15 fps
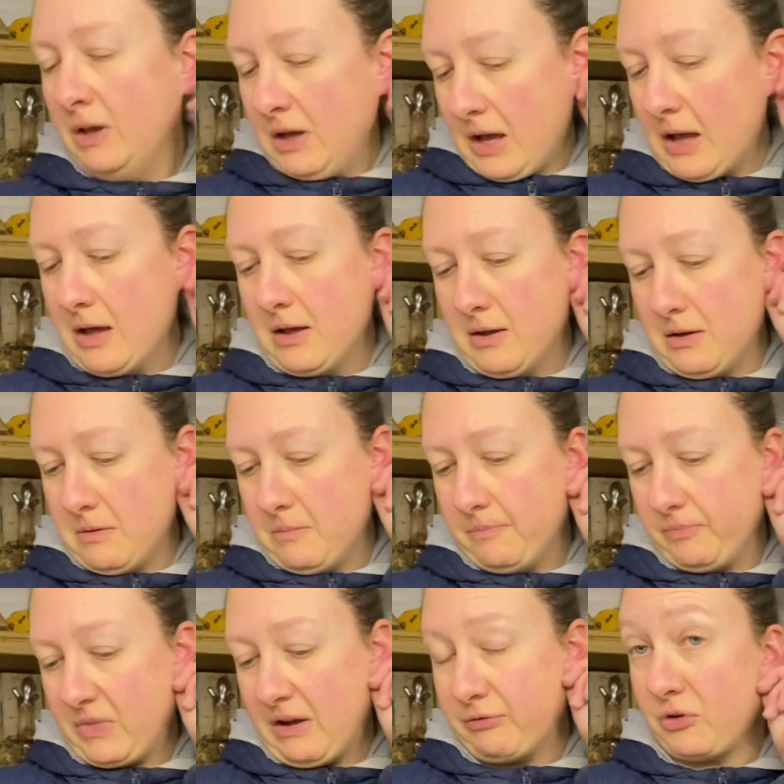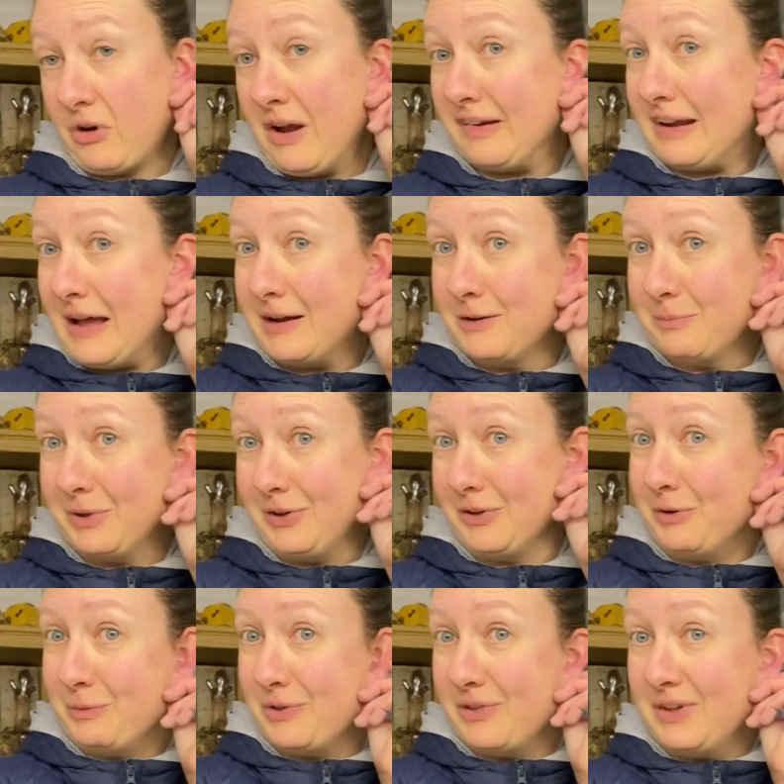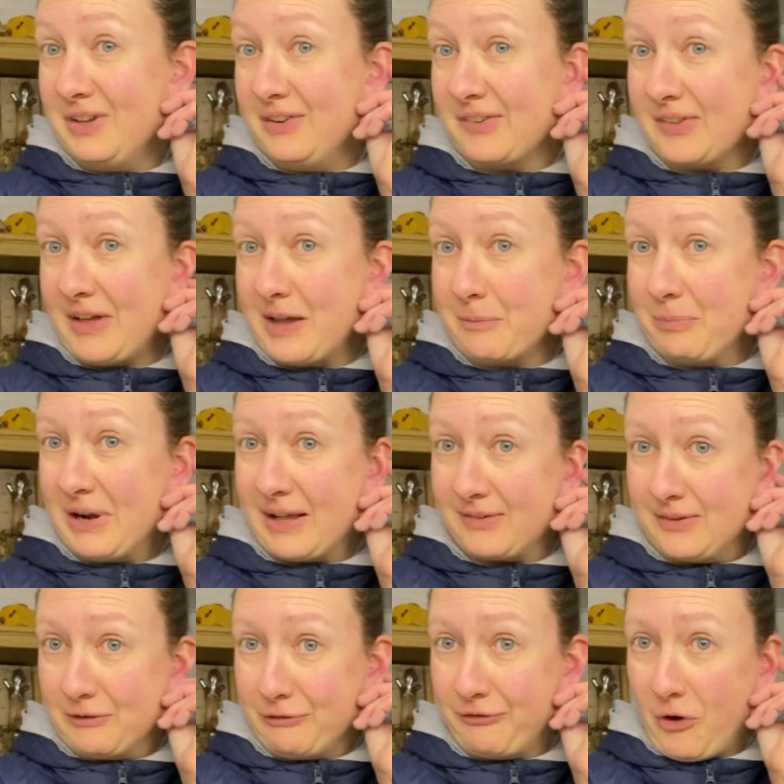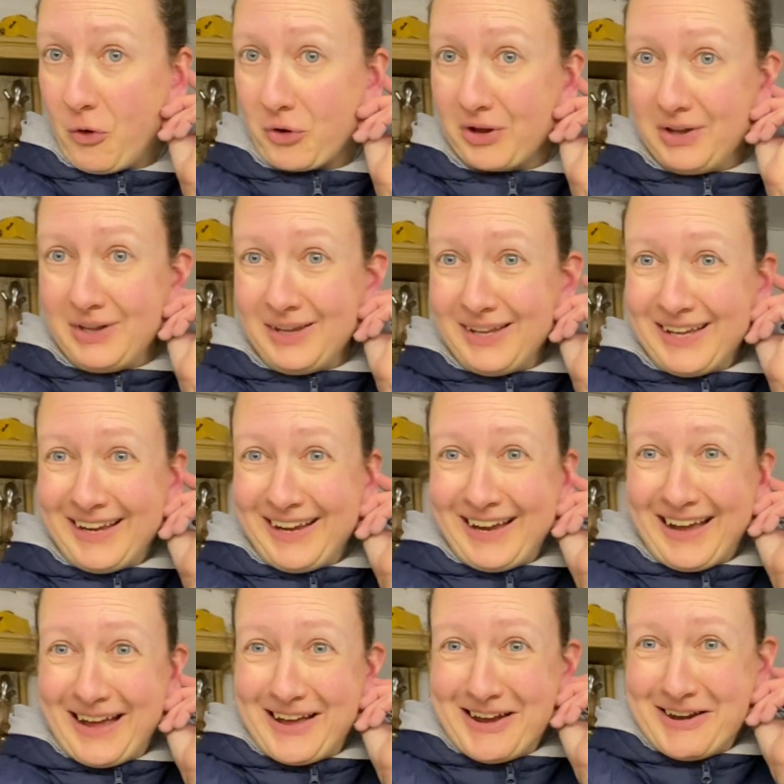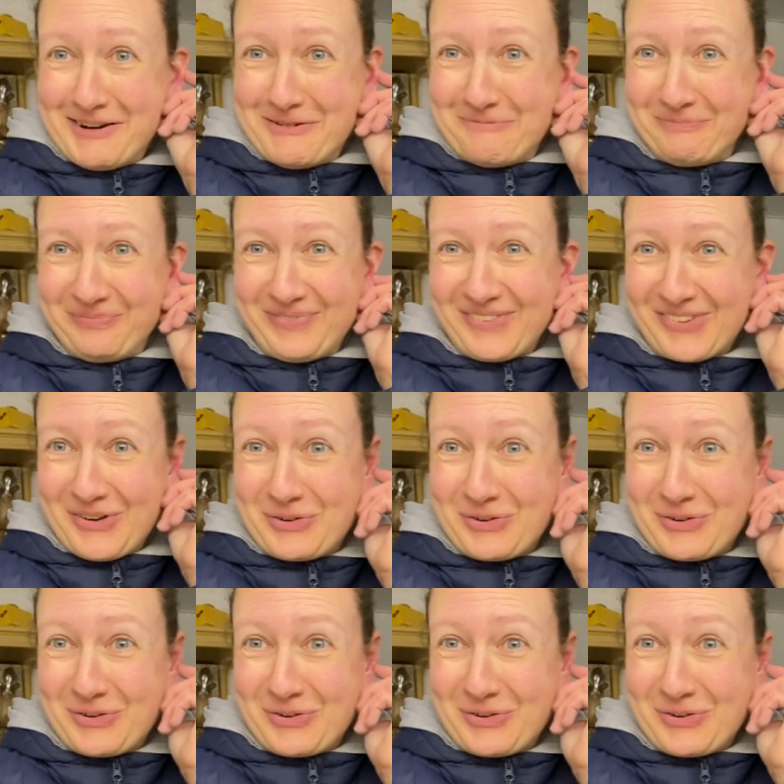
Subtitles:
I've tried hand building with it, and it's like plaiting fog. So